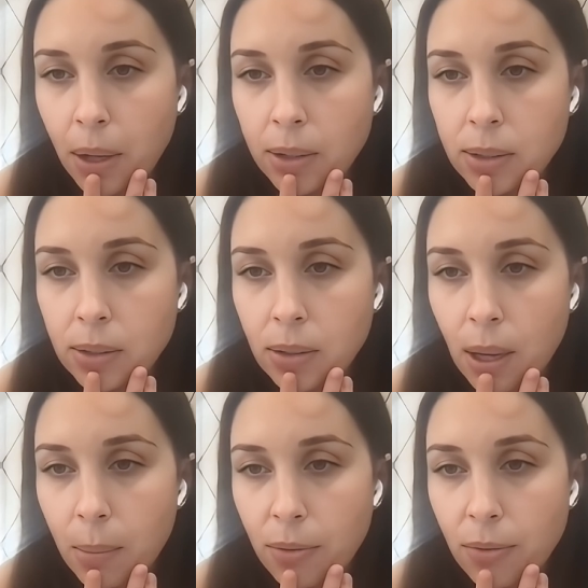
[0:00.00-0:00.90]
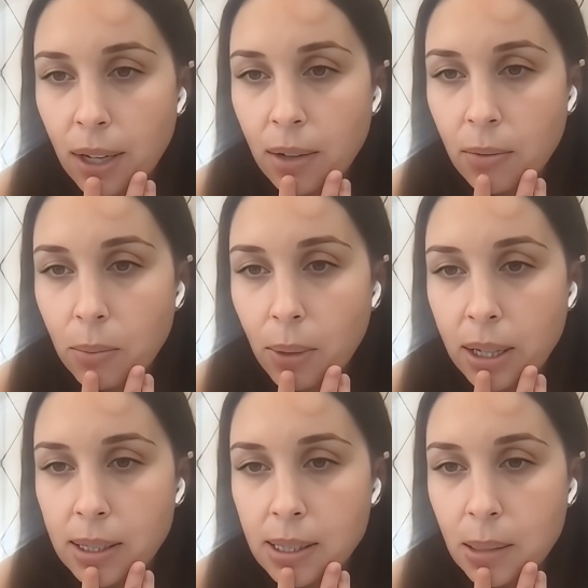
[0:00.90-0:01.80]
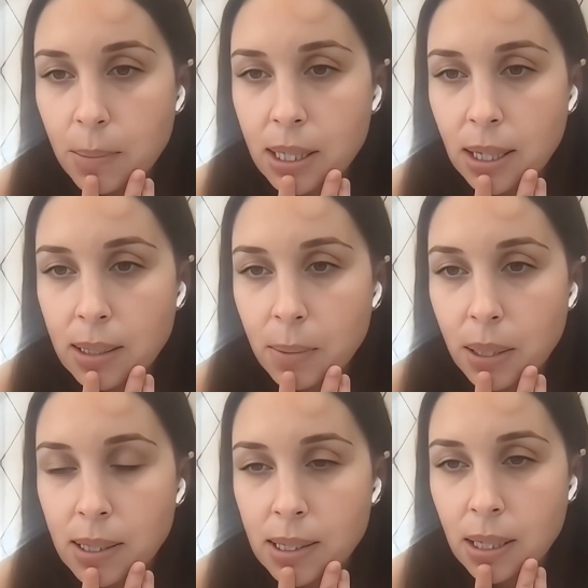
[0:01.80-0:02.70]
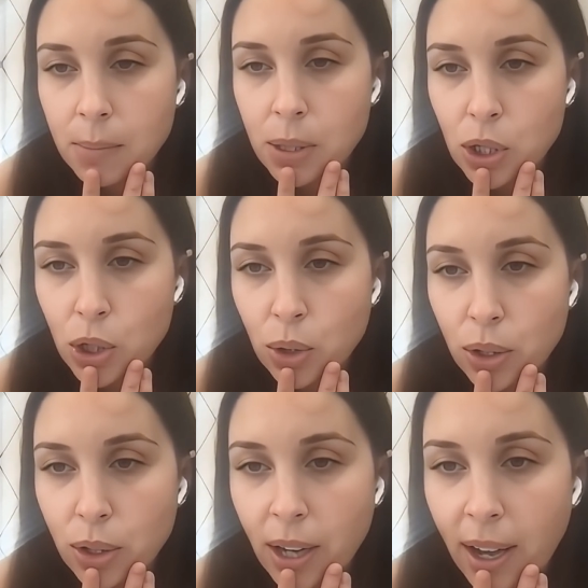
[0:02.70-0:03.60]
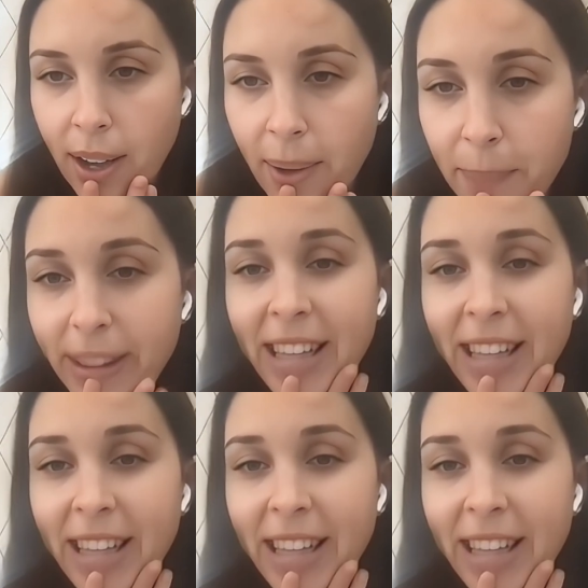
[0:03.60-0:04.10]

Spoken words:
Also, I'm afraid of weighted sleep sacks, but it seems too good. Haha.